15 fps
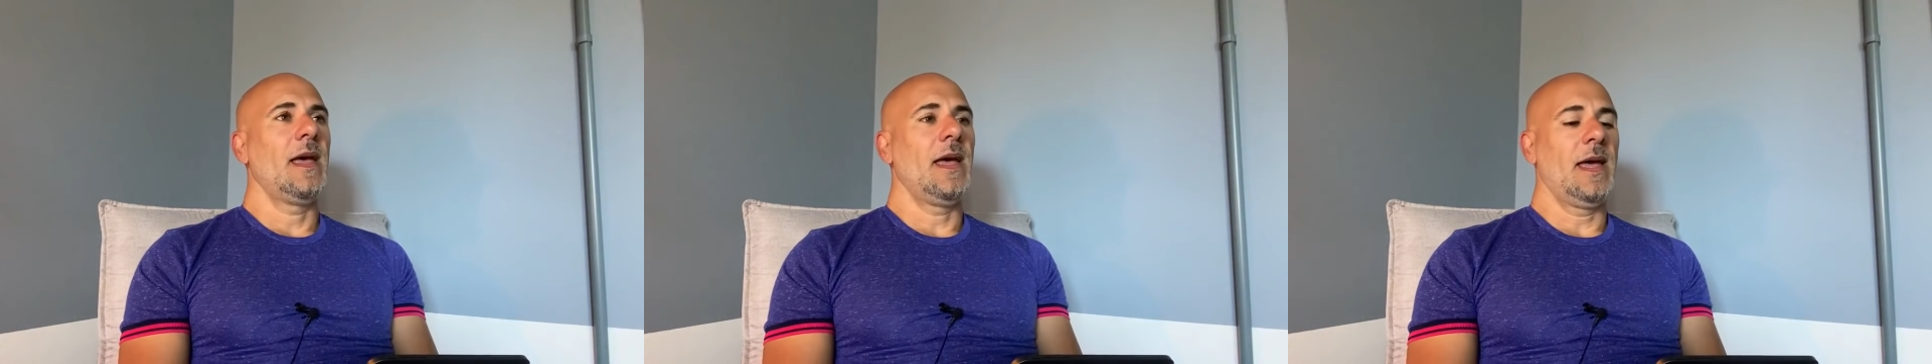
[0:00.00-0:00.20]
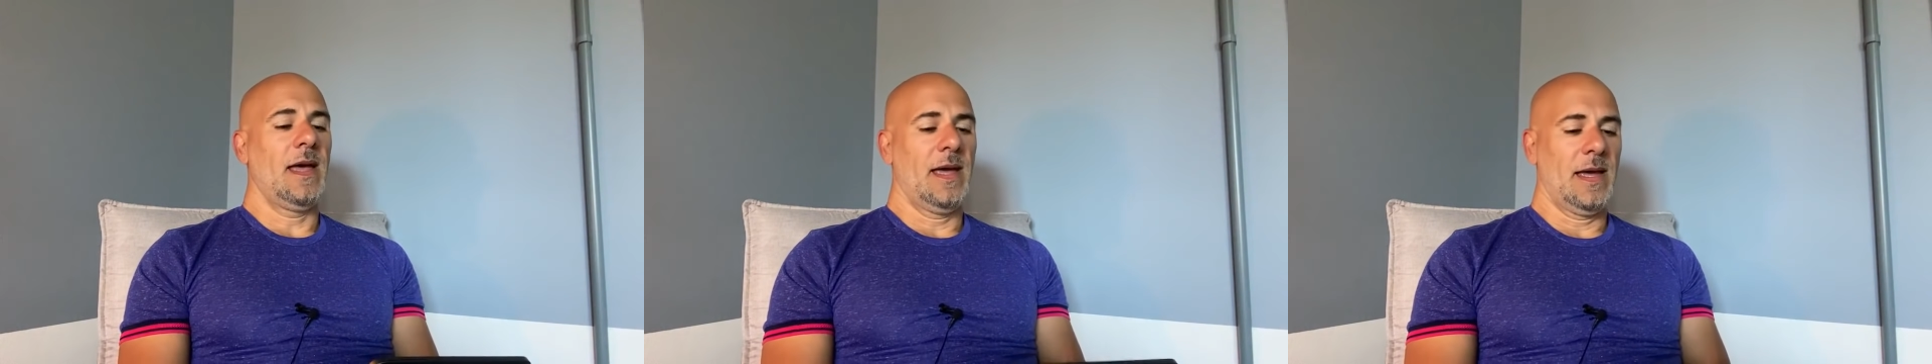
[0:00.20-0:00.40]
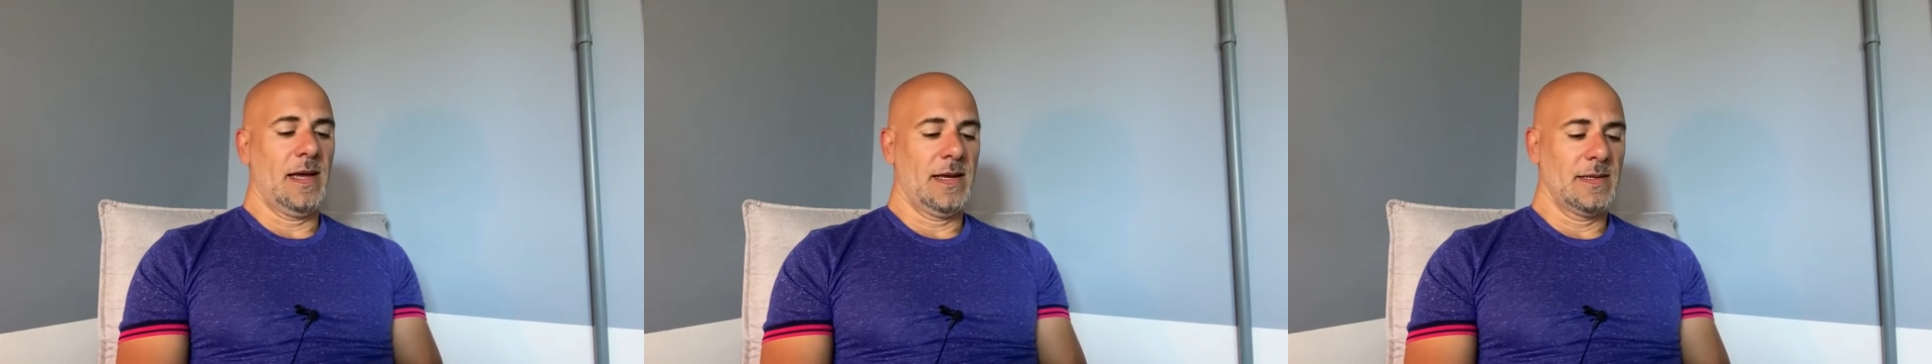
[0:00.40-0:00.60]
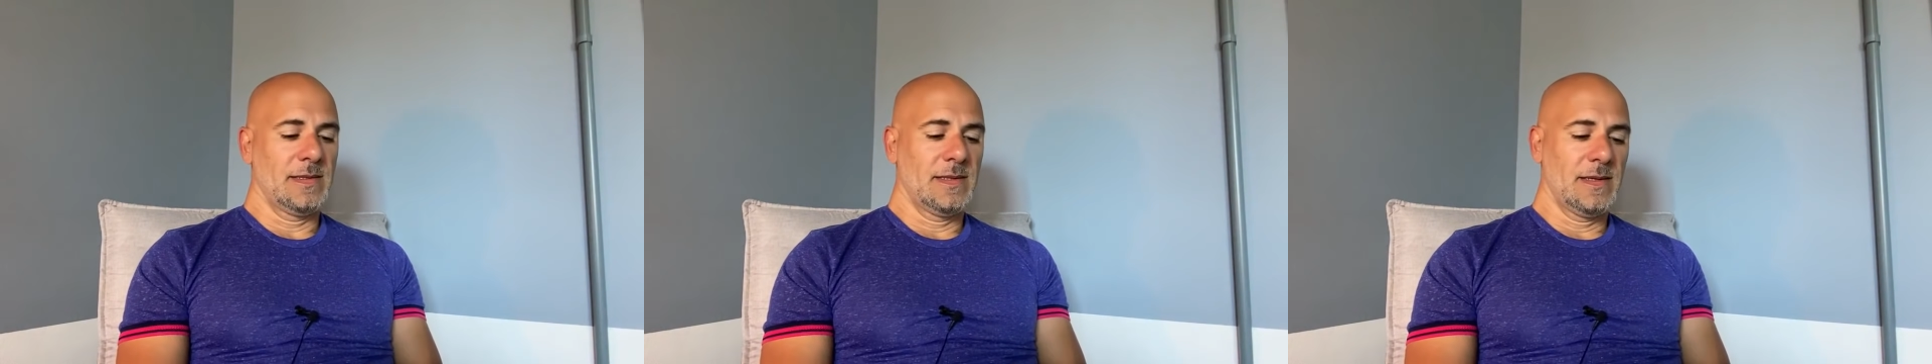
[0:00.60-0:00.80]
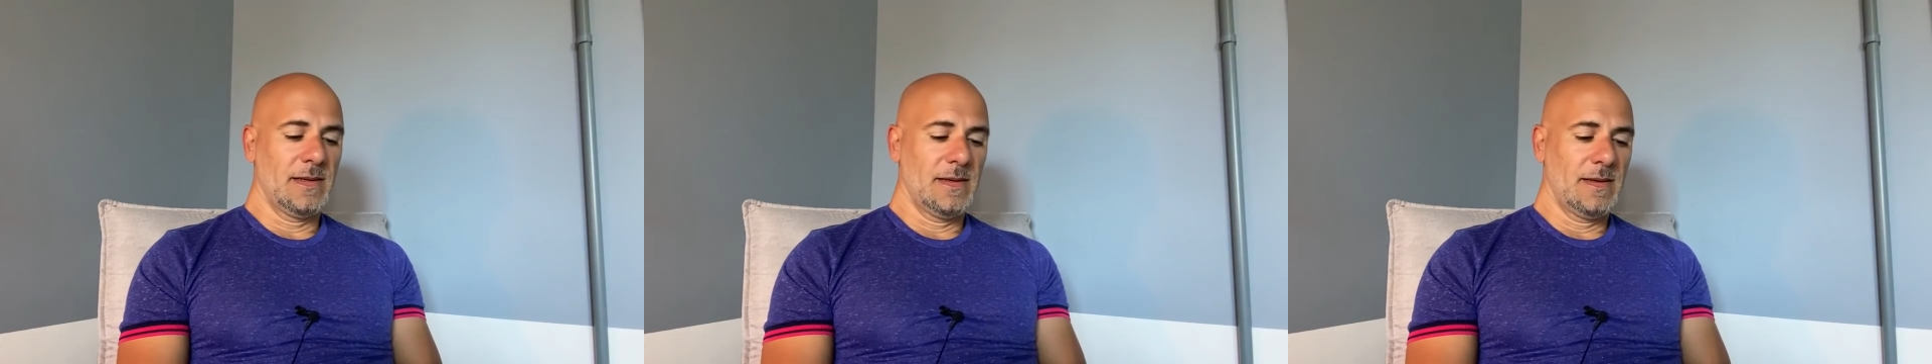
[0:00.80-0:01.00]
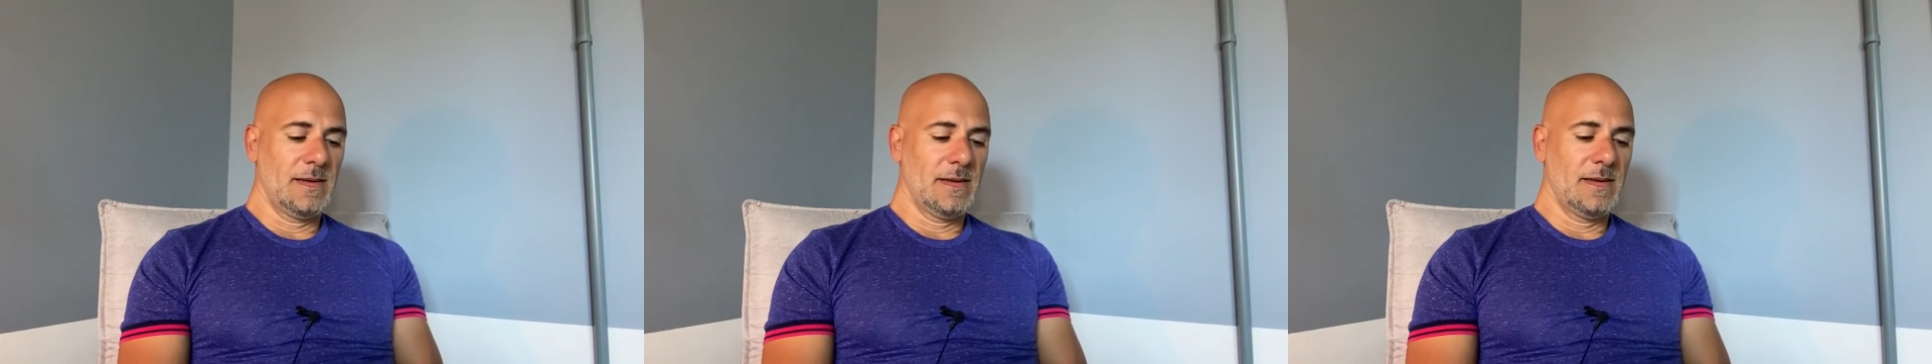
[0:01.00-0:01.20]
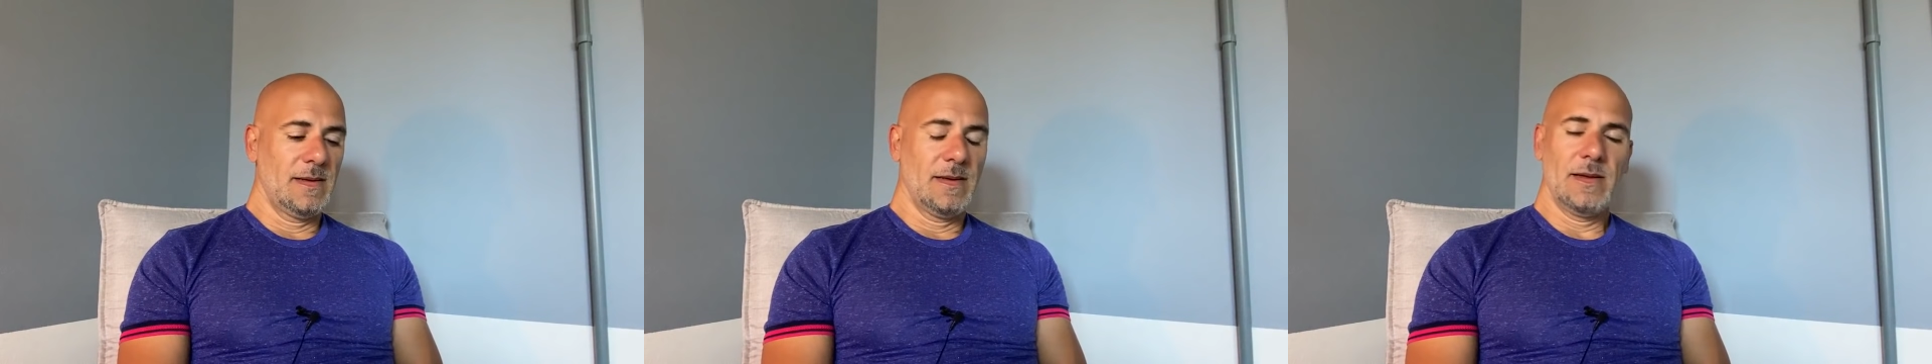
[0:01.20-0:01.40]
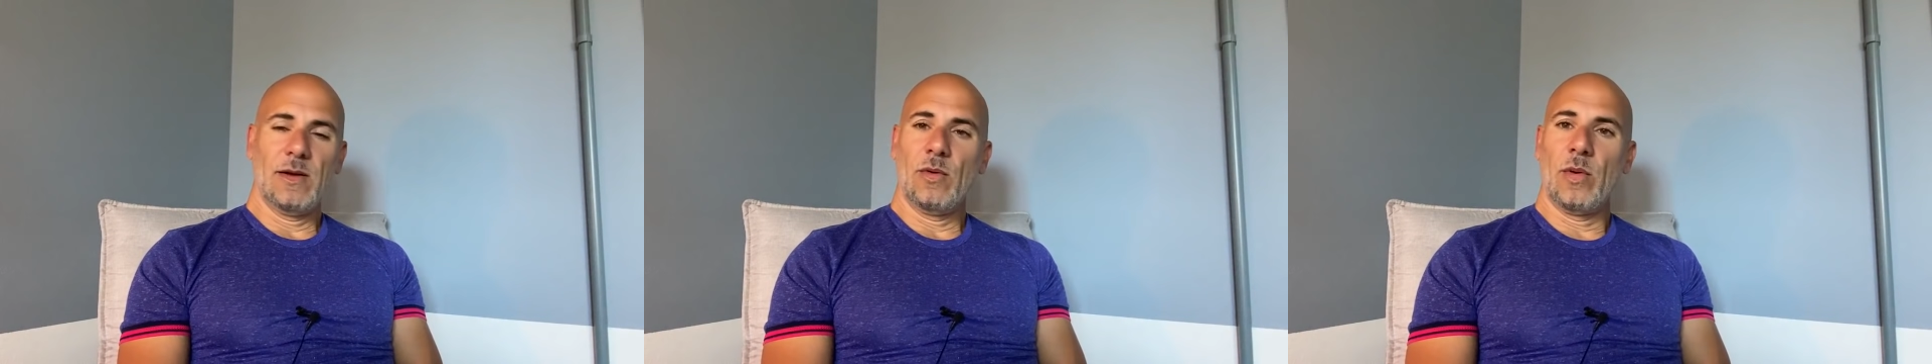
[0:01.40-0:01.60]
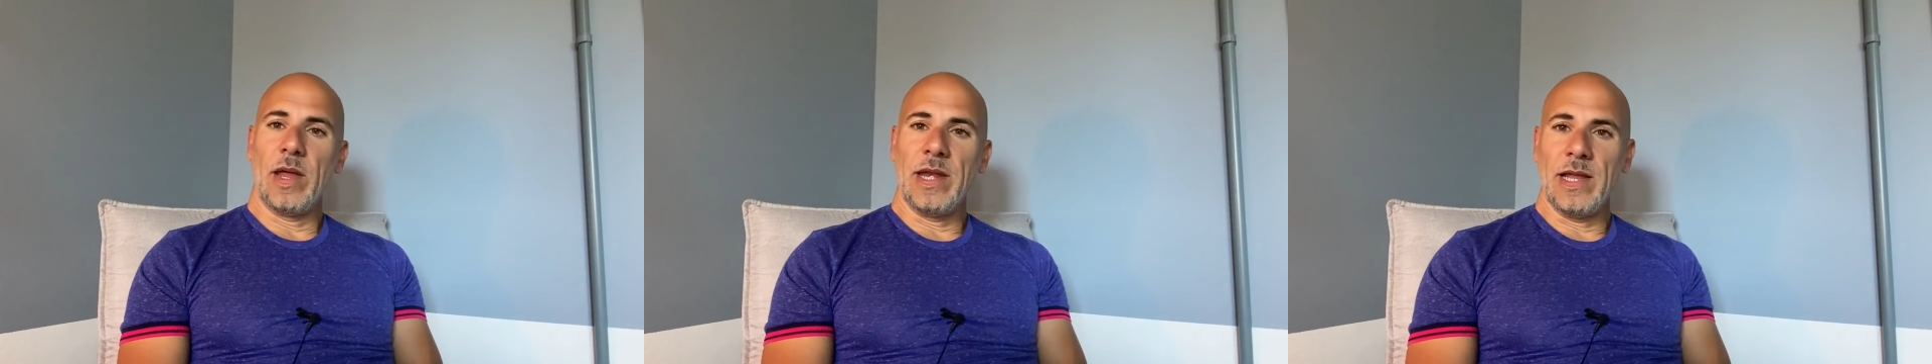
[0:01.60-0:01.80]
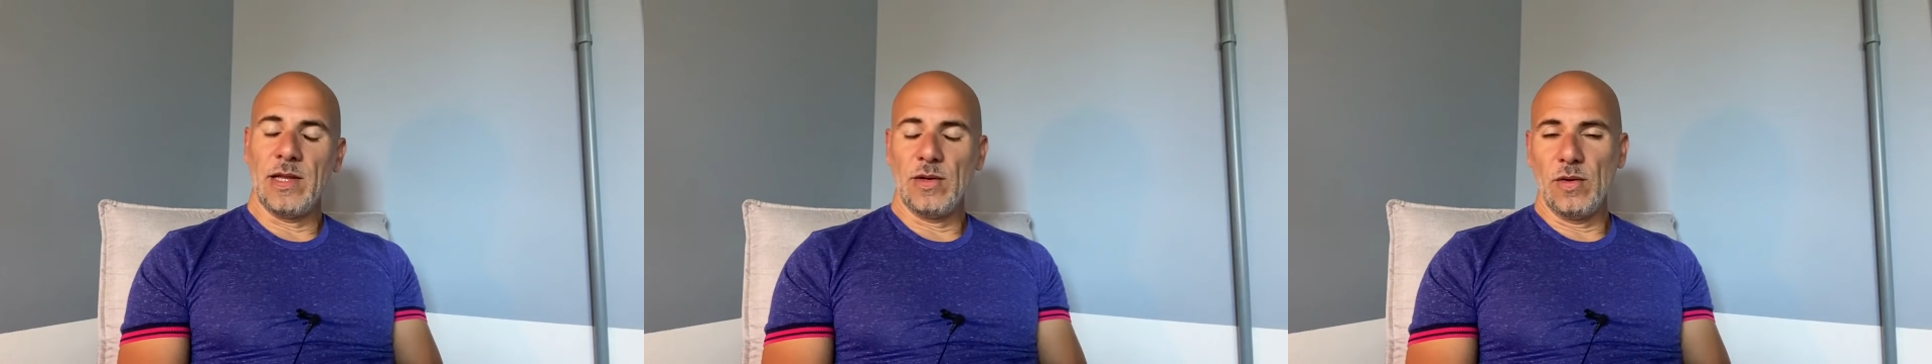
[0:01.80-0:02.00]
And we
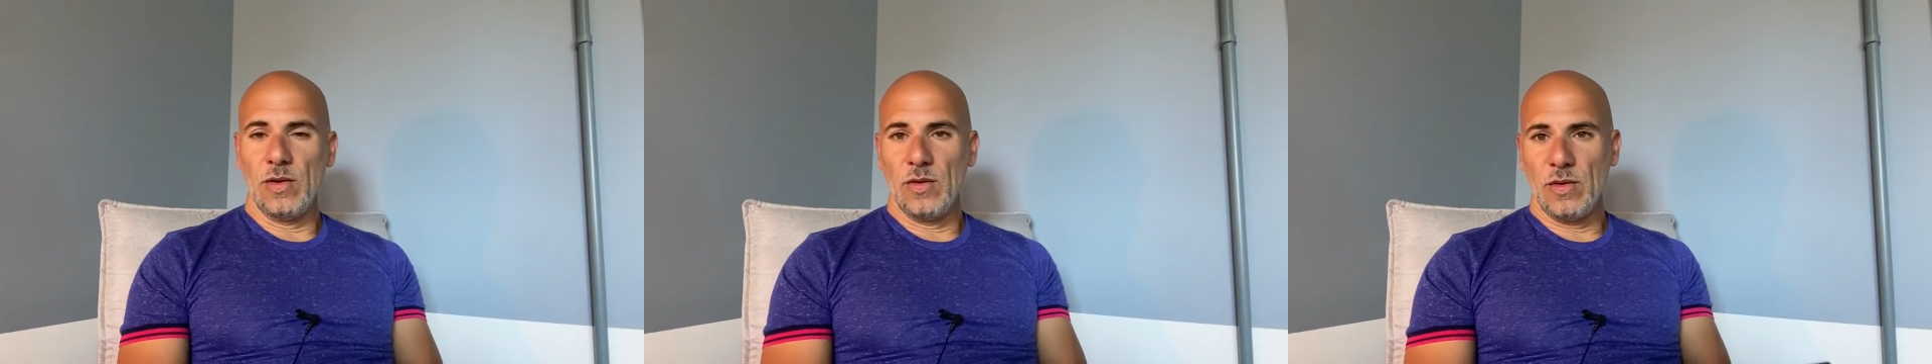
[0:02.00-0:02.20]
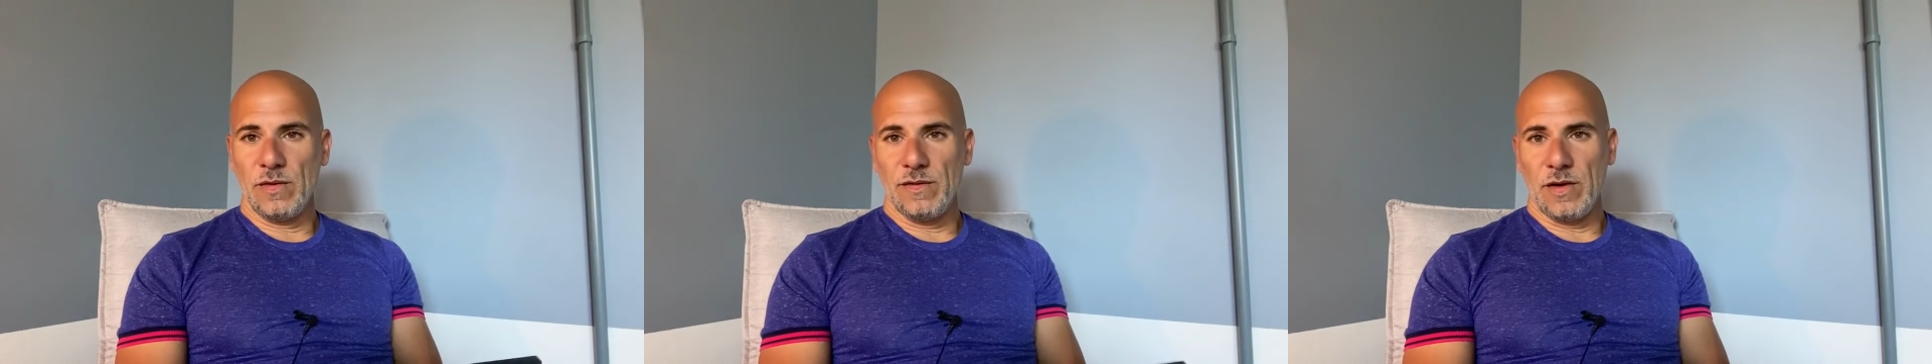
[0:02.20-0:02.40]
need to look